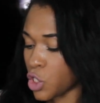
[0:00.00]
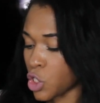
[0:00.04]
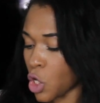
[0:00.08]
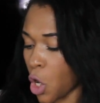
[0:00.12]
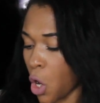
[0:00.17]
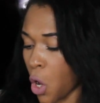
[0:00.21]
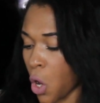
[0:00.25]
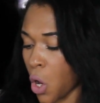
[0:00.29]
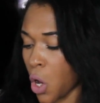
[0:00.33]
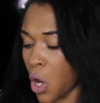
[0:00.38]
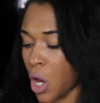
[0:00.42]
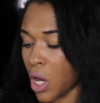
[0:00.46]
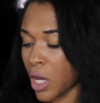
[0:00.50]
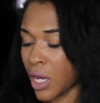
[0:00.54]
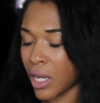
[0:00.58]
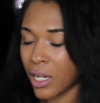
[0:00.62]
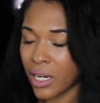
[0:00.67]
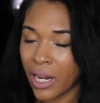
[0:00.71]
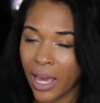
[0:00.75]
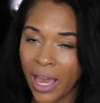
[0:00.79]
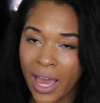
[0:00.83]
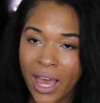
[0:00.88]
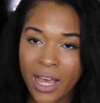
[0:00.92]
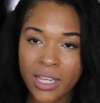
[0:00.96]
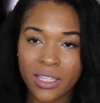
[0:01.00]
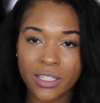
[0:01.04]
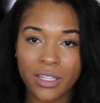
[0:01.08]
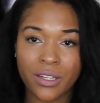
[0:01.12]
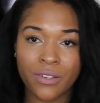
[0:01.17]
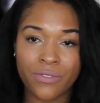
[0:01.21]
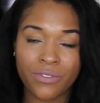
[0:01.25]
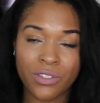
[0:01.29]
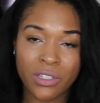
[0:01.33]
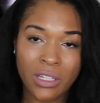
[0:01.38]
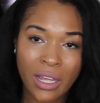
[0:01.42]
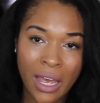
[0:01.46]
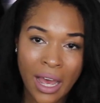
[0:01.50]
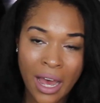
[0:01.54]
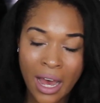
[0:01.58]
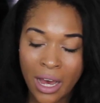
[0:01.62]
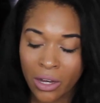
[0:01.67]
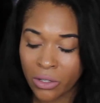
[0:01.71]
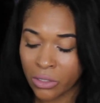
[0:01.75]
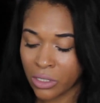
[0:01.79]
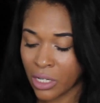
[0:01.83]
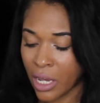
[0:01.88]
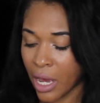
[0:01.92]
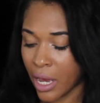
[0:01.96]

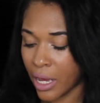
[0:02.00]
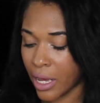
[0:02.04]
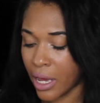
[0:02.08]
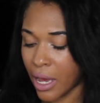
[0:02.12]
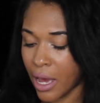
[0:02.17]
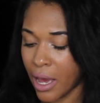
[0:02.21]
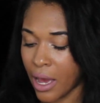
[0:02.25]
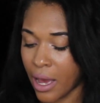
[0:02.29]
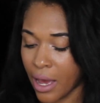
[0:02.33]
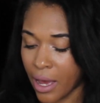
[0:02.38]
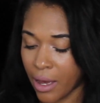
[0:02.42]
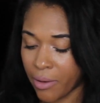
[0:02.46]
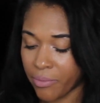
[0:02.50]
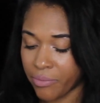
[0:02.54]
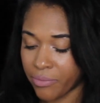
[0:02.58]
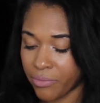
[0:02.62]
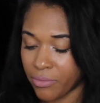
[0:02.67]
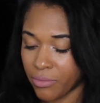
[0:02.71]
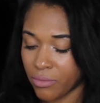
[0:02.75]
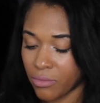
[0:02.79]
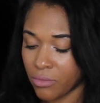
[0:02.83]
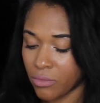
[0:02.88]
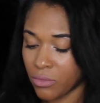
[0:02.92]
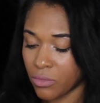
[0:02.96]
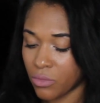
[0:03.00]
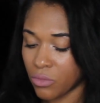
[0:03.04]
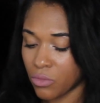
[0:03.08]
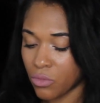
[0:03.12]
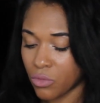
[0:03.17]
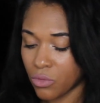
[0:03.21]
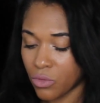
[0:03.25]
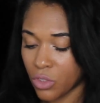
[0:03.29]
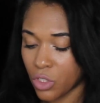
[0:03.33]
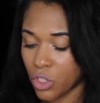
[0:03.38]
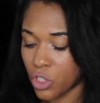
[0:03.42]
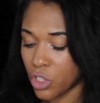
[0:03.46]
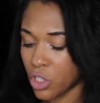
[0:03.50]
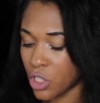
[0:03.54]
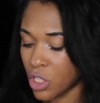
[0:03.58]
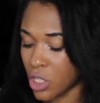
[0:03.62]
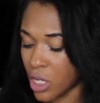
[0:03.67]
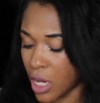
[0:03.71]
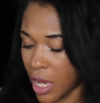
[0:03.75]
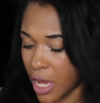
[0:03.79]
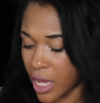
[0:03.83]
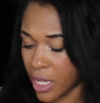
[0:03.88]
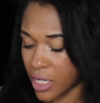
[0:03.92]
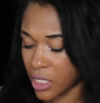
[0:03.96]
Tallglassofstyle.com.
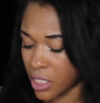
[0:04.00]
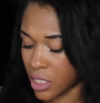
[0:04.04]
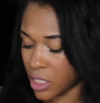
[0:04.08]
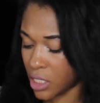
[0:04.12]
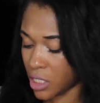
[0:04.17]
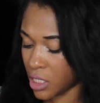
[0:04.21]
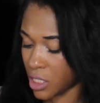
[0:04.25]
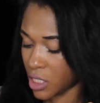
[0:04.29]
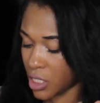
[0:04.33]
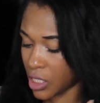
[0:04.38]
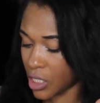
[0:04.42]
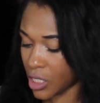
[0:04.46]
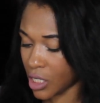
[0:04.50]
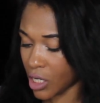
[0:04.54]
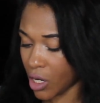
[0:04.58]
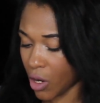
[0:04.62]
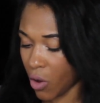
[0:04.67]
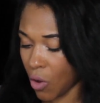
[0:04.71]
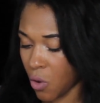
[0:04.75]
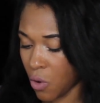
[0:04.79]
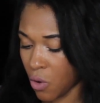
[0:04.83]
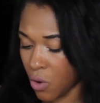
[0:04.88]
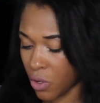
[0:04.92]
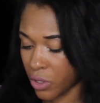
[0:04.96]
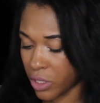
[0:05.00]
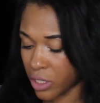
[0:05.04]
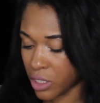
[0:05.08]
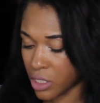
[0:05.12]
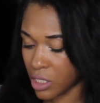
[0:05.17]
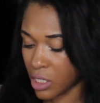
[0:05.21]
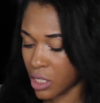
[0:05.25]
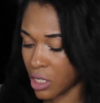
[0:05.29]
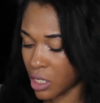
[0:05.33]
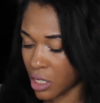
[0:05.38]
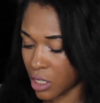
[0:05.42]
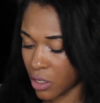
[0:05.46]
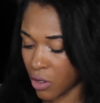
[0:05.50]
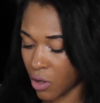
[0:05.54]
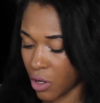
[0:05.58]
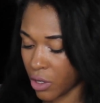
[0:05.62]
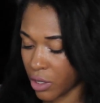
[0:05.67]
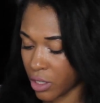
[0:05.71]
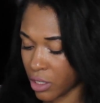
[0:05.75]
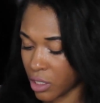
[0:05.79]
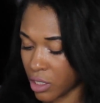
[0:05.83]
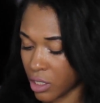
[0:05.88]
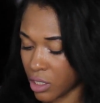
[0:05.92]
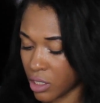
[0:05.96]
She has all the tea and
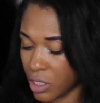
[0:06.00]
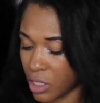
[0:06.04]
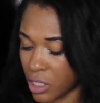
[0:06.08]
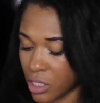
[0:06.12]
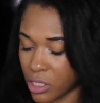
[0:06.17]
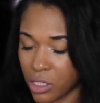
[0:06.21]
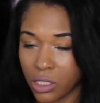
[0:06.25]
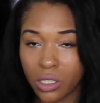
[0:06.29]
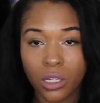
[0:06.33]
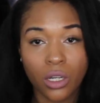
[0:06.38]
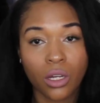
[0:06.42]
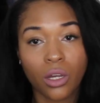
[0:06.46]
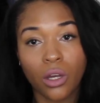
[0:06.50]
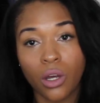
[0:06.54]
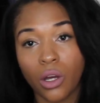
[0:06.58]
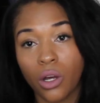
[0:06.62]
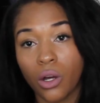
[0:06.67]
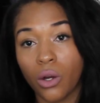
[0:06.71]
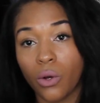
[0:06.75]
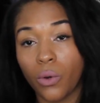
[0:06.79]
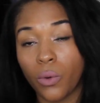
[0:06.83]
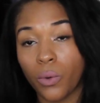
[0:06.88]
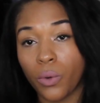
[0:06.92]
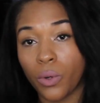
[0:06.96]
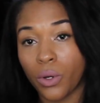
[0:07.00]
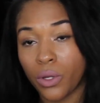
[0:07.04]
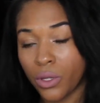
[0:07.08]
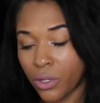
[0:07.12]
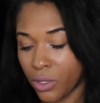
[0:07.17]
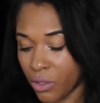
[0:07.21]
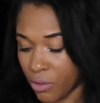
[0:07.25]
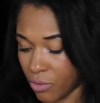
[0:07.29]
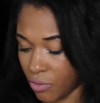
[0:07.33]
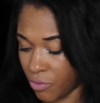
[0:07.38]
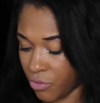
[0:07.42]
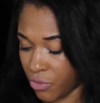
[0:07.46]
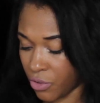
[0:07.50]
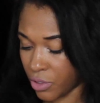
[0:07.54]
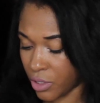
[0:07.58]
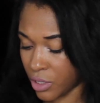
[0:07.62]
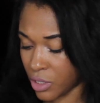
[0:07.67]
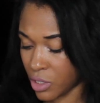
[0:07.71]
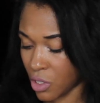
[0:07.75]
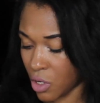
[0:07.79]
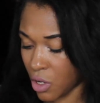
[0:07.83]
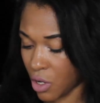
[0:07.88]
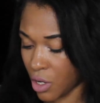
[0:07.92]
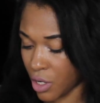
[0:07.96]
all the goodness on for
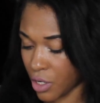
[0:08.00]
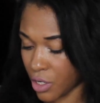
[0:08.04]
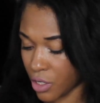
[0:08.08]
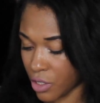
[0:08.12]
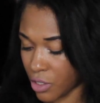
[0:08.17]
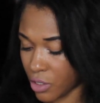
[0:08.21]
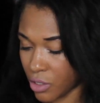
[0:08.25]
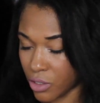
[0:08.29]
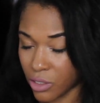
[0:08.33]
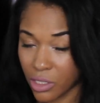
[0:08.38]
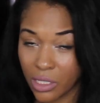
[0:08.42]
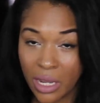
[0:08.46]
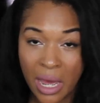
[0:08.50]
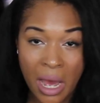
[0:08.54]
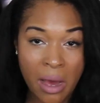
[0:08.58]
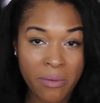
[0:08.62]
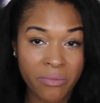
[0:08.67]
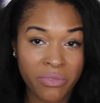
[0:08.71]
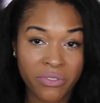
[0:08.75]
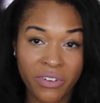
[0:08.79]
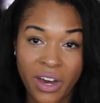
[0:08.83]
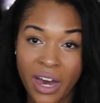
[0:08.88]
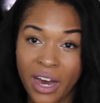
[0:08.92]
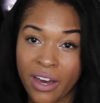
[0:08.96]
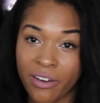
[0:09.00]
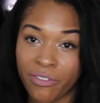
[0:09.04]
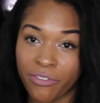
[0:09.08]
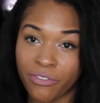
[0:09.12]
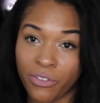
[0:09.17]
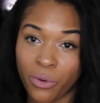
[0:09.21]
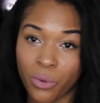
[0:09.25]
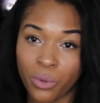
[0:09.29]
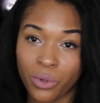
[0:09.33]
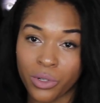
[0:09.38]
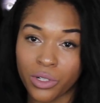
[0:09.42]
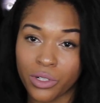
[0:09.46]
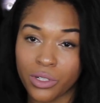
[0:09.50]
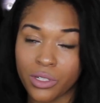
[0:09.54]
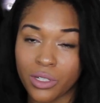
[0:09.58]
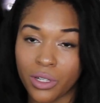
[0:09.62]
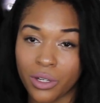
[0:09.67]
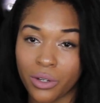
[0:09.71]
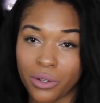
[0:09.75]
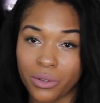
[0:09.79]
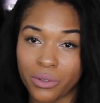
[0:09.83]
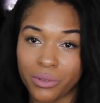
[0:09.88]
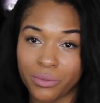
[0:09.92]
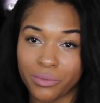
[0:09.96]
the tall girls. I'm 5'4",
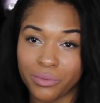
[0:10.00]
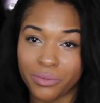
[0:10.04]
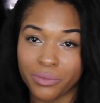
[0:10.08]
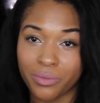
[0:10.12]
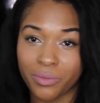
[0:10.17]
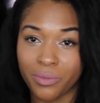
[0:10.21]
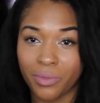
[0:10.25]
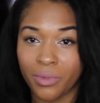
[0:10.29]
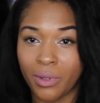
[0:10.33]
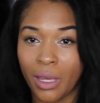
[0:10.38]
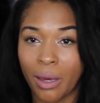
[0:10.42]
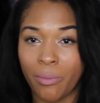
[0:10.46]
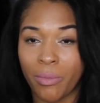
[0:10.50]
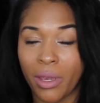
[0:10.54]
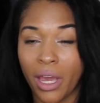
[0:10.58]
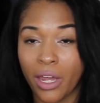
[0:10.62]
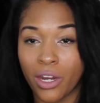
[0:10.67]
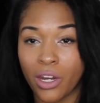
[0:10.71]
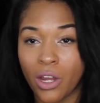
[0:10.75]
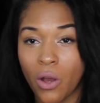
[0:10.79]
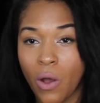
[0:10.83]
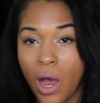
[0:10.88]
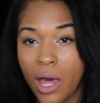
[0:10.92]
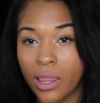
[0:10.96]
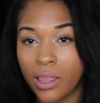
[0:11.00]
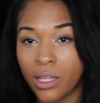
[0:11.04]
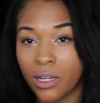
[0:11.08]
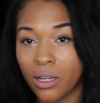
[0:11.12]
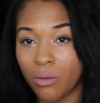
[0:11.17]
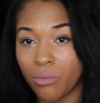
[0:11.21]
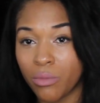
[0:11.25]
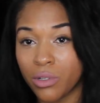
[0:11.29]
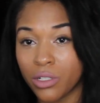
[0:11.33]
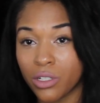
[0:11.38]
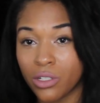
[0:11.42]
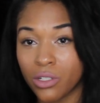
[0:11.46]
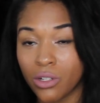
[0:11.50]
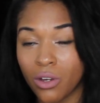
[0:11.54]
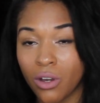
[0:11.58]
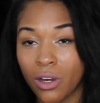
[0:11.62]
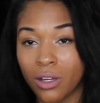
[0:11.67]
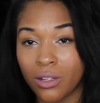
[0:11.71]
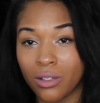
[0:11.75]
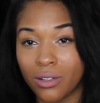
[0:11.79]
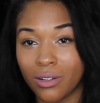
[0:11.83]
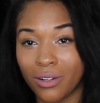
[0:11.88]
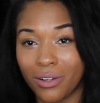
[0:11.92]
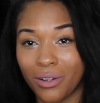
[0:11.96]
so I mean, I know I look much
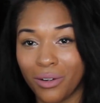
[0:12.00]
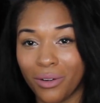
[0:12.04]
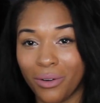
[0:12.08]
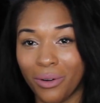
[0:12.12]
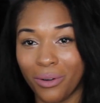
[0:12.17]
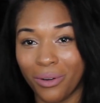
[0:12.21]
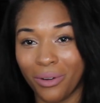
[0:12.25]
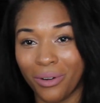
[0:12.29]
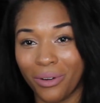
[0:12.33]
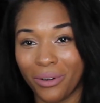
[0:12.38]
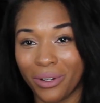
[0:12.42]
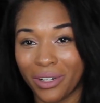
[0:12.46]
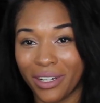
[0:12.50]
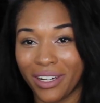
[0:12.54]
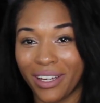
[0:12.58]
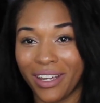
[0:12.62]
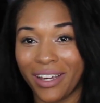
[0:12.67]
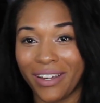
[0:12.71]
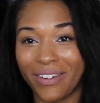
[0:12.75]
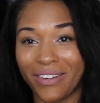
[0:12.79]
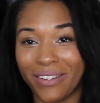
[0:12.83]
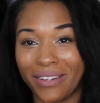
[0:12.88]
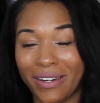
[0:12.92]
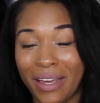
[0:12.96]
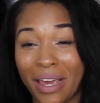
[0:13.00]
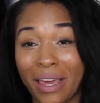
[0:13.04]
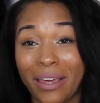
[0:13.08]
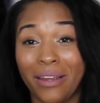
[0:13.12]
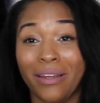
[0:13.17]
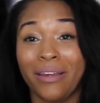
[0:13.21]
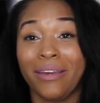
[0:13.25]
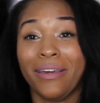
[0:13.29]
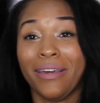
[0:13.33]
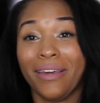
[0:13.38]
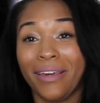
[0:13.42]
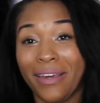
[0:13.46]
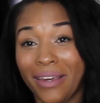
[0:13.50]
taller on the internet,